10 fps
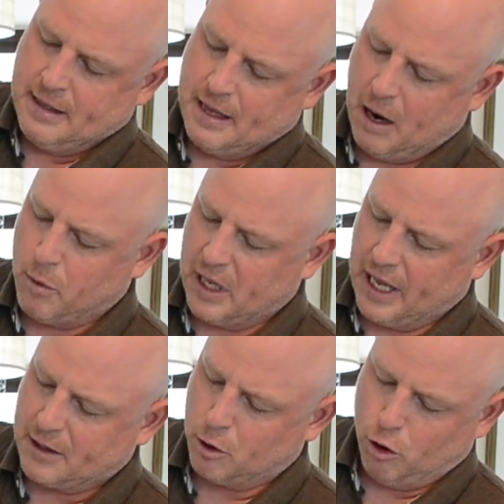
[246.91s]
I really
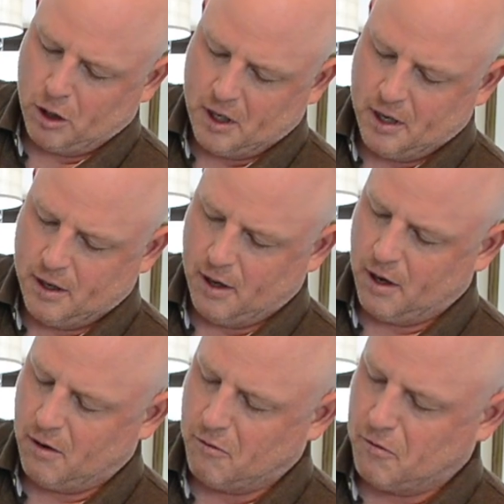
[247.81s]
like the look
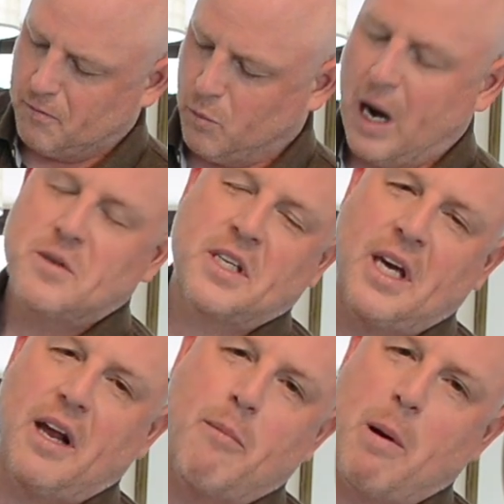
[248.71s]
of, when I was a
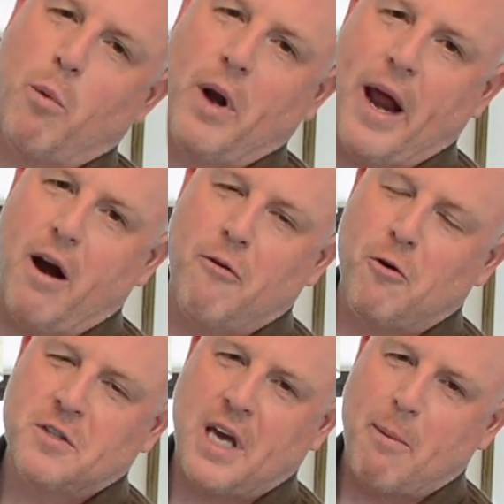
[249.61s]
kid, I remember when Air
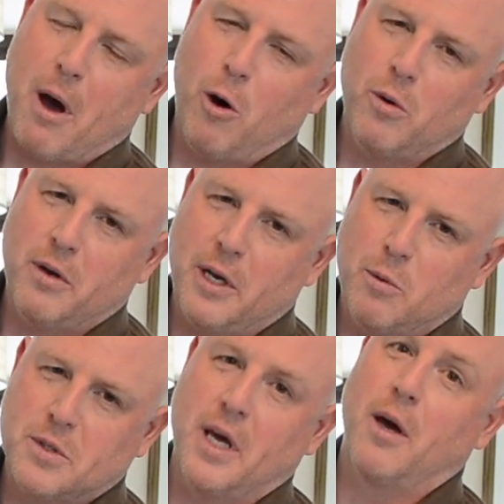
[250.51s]
first came out and it
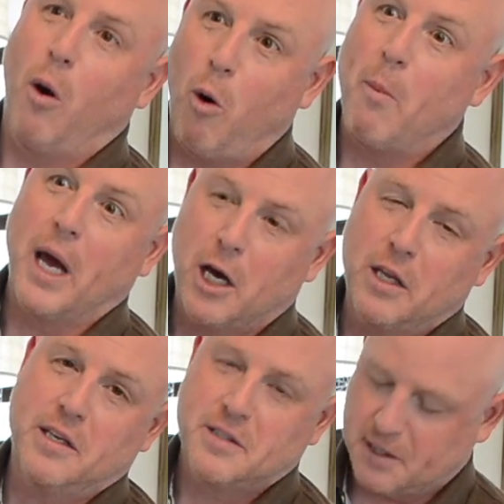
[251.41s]
was like, oh my
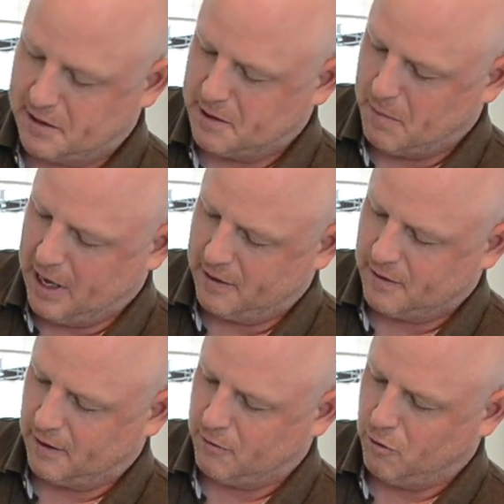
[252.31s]
goodness, this is
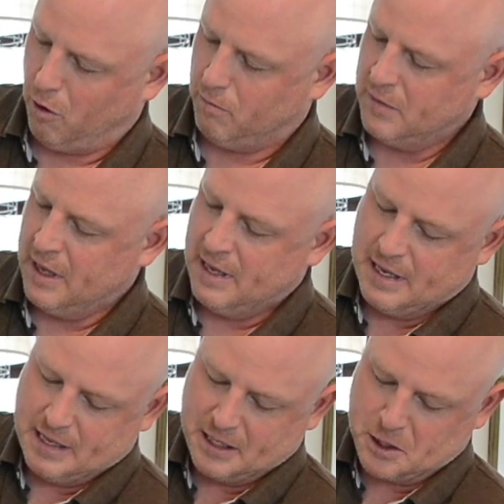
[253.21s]
amazing. So
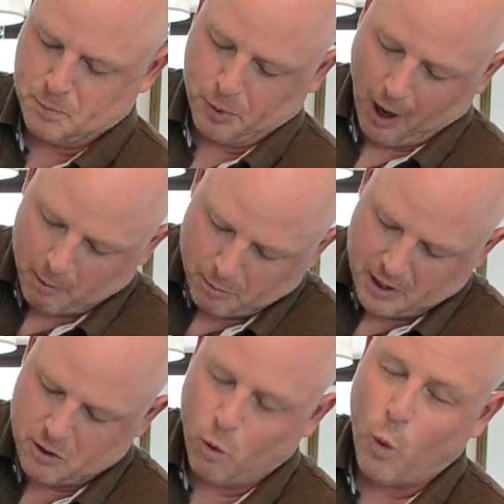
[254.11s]
this is
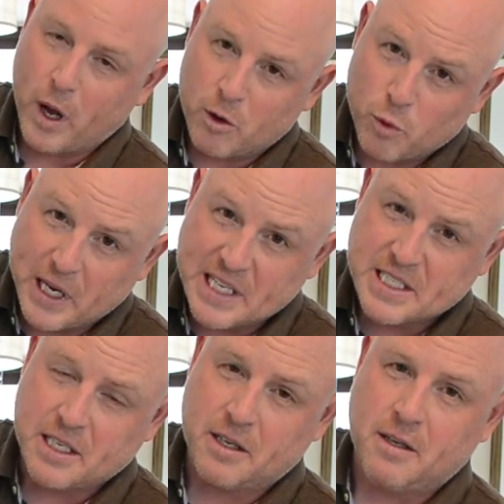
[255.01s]
probably the one
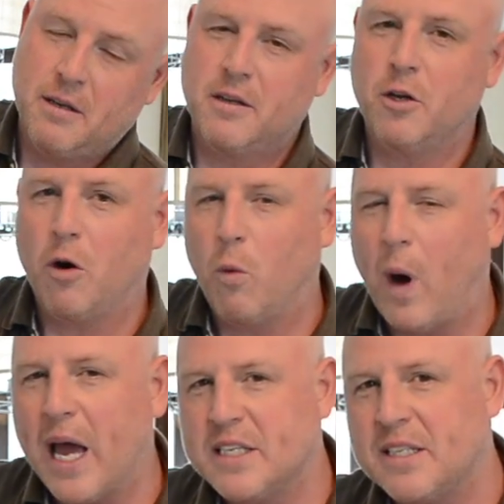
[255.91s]
reason,
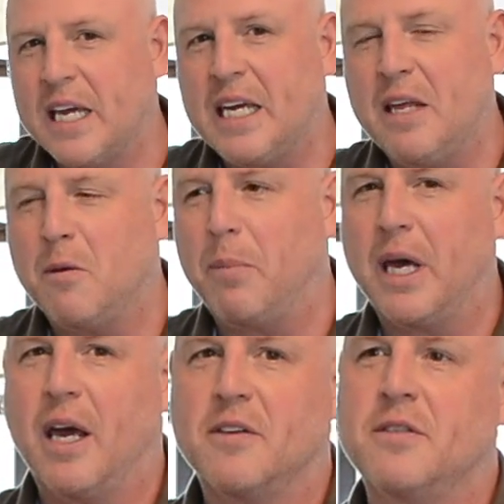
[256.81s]
why is Nike the
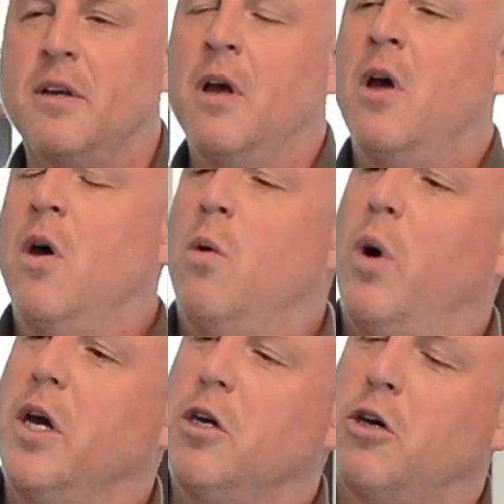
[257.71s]
biggest?
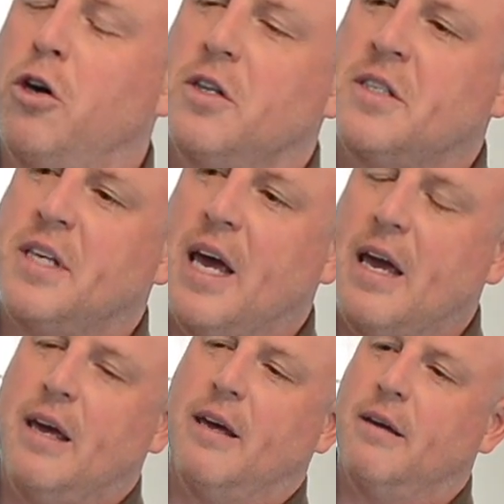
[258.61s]
Well, you could
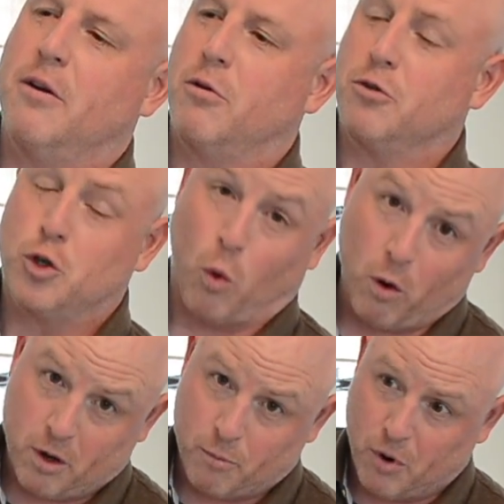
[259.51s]
say, Jordan